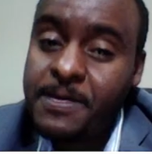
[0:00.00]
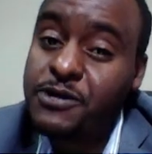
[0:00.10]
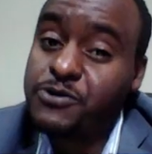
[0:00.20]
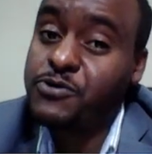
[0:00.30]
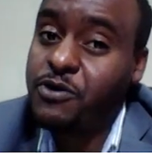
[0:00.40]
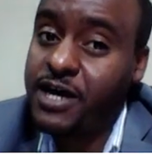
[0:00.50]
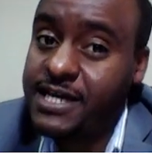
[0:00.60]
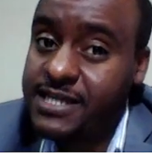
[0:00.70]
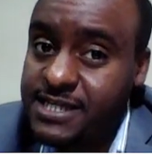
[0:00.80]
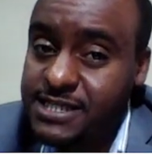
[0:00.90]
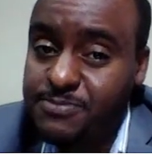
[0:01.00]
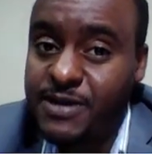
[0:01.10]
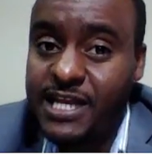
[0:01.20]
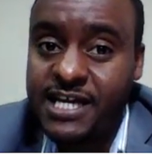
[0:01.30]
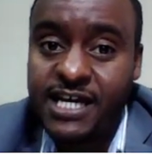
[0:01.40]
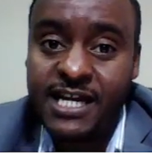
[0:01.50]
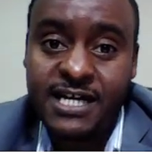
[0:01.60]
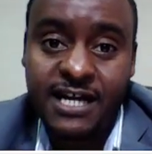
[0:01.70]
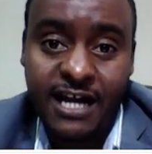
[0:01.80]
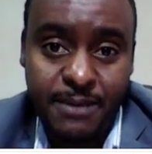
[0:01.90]
to correct it, spelling error,
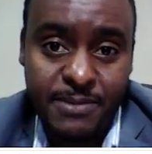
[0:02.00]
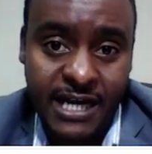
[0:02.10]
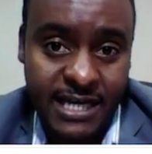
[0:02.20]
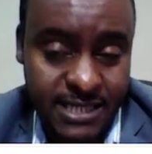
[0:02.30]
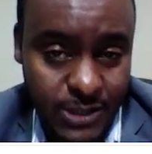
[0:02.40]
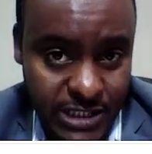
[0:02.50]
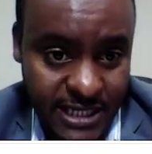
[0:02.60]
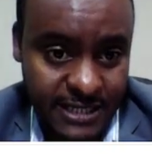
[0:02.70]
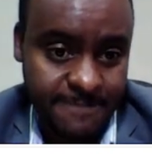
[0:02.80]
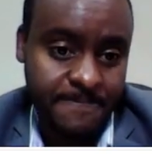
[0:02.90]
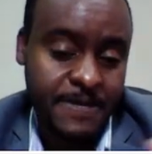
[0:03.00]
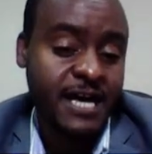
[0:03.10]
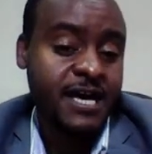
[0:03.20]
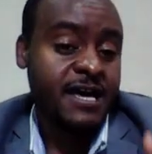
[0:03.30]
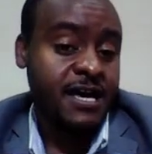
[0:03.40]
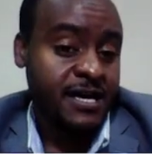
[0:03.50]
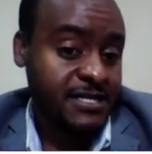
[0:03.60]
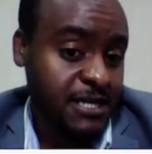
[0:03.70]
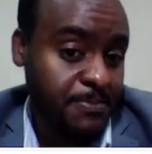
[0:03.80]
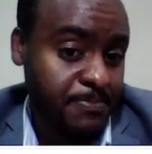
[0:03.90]
grammar, and those things.
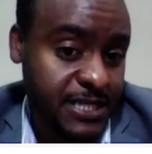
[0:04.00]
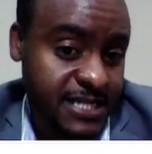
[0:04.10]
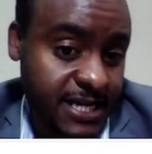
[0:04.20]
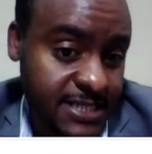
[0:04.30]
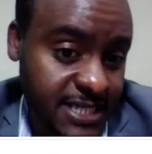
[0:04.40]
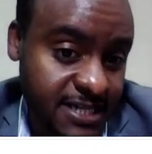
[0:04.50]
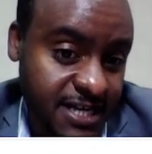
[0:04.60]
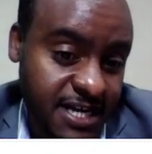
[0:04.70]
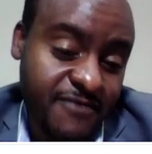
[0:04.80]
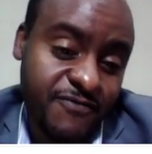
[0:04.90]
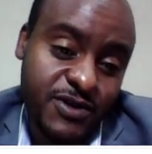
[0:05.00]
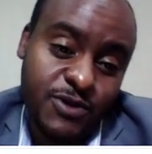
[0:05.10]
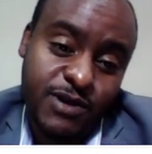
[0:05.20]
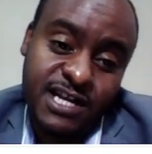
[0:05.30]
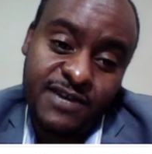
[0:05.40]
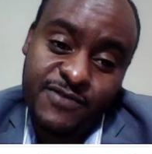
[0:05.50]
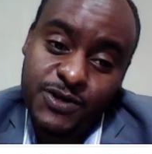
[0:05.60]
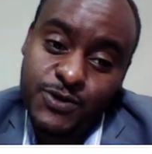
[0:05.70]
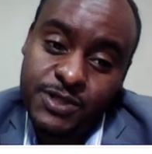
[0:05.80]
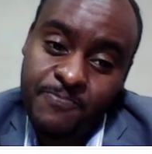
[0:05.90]
Simple text editor. If you can even
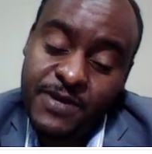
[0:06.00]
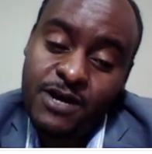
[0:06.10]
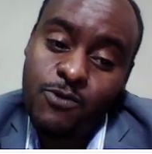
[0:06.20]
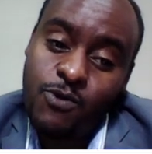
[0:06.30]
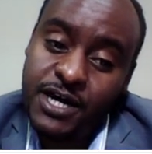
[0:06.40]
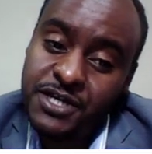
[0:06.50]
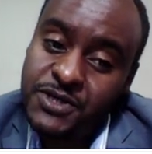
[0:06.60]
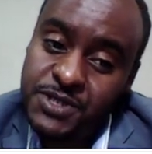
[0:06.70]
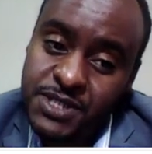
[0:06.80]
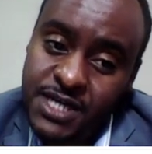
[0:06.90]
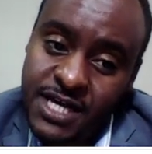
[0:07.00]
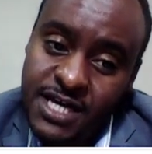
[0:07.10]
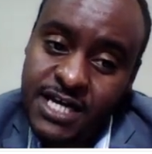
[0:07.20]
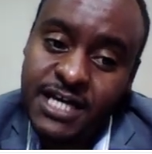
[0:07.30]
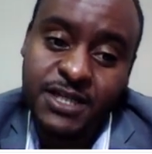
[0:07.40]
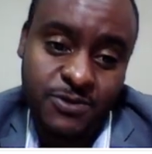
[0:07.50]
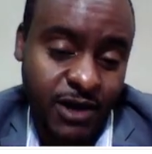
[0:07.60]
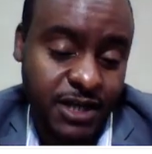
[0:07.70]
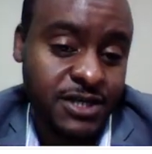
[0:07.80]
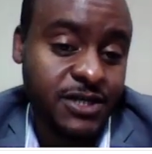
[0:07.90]
use what you see is
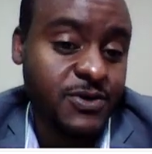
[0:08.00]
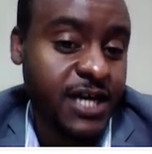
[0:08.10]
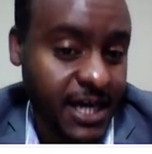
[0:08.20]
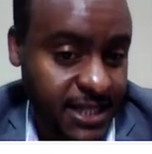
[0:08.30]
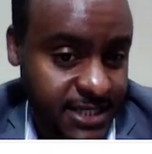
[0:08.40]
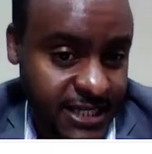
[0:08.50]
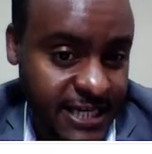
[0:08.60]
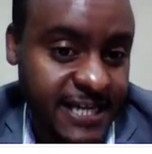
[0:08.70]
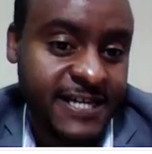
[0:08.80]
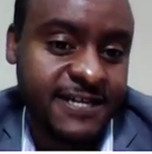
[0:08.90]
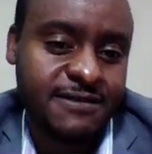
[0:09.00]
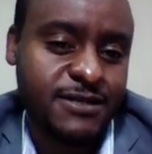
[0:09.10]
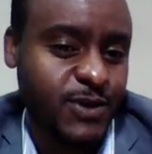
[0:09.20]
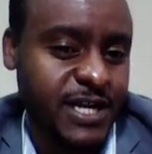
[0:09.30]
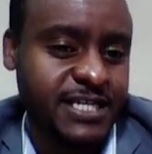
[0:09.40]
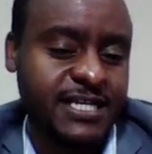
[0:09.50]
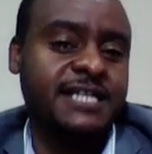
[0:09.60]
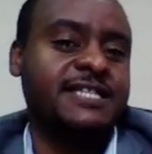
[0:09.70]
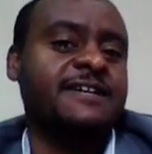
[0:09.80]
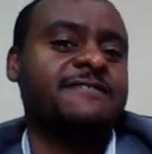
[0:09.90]
what you get editor. This one is, I
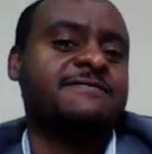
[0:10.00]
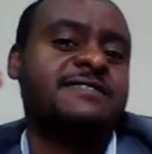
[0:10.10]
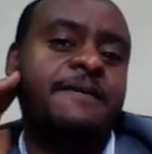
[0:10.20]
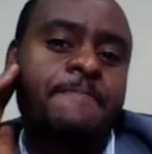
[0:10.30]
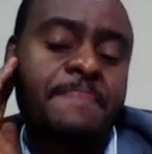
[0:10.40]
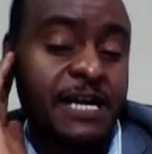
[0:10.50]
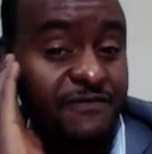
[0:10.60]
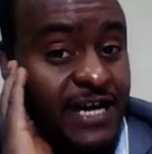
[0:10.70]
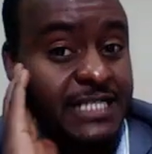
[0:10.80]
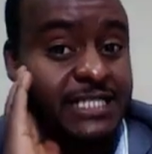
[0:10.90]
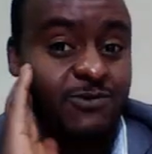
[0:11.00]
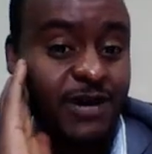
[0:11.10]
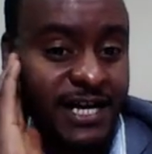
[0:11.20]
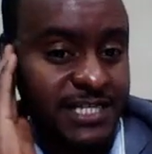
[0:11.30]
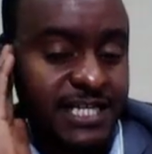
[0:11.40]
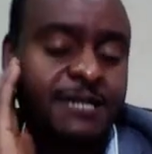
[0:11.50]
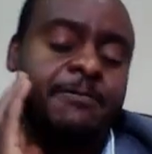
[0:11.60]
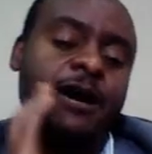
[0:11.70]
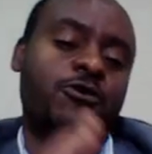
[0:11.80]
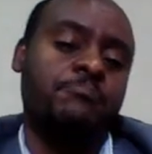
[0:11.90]
think, the advanced one. I think, I
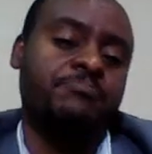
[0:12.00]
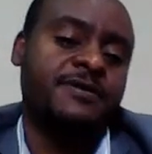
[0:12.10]
hope.